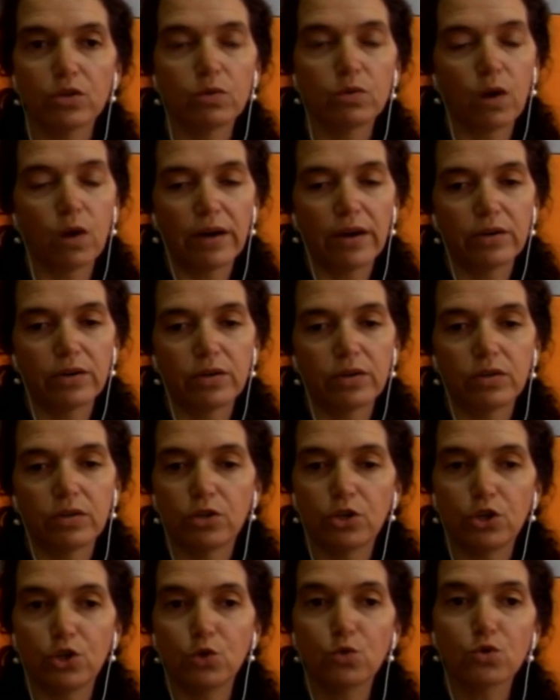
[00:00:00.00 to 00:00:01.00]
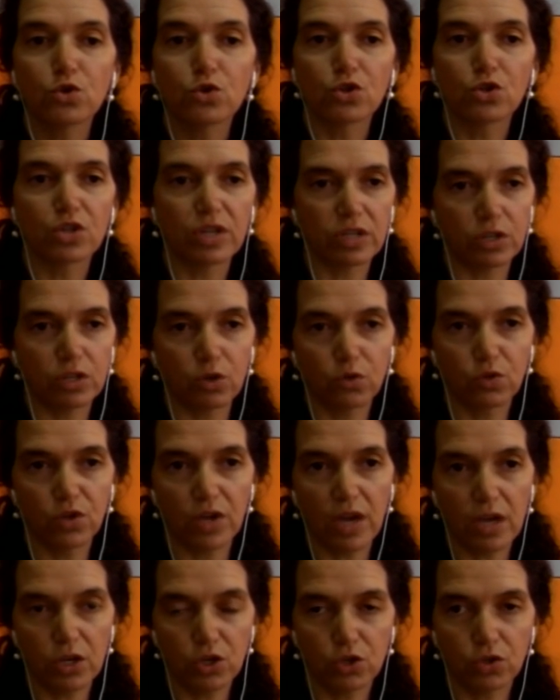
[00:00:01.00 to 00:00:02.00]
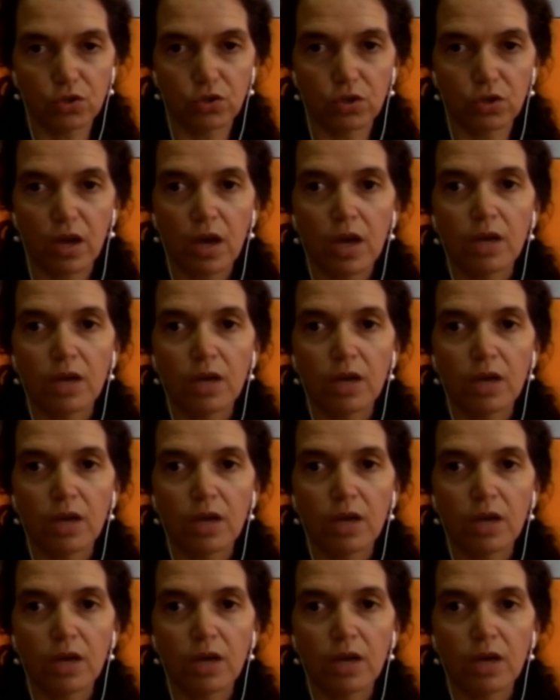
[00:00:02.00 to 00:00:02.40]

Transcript: water users associations.